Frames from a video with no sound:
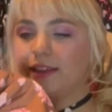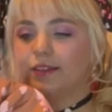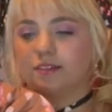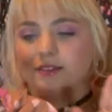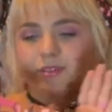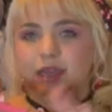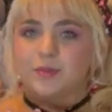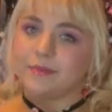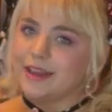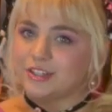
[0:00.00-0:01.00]
this also came
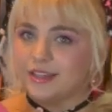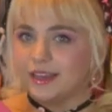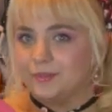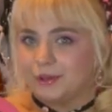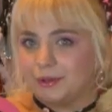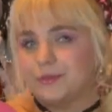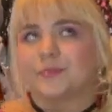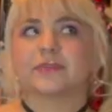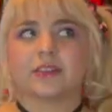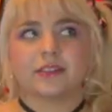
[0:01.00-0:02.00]
with a matching head bow.
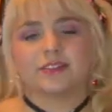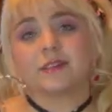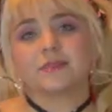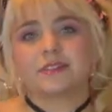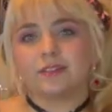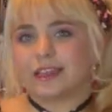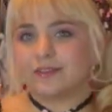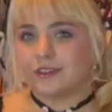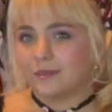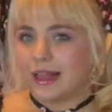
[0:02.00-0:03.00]
So I'm still looking
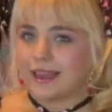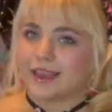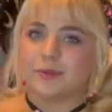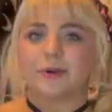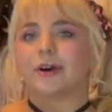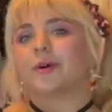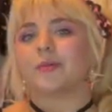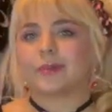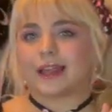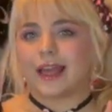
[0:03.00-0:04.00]
for the black head bow,
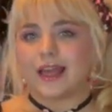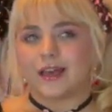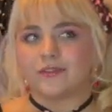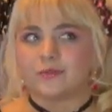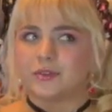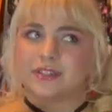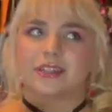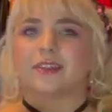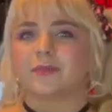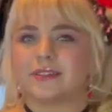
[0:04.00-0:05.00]
but I have most of the
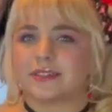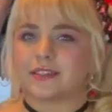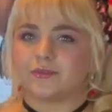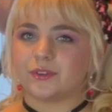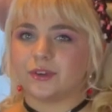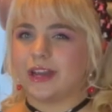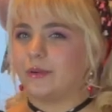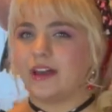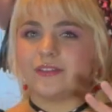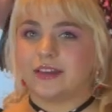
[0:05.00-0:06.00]
other ones except for I don't
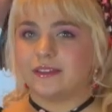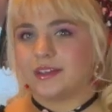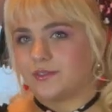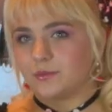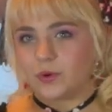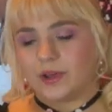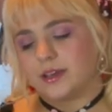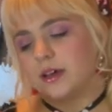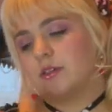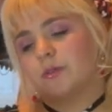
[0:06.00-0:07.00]
have anything from the white
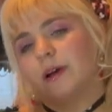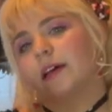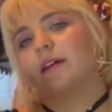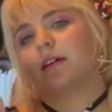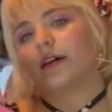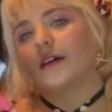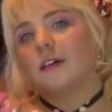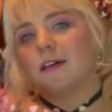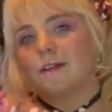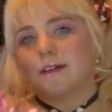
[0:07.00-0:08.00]
colorway.
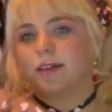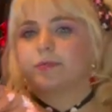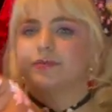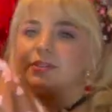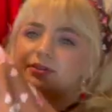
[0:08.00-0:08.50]
So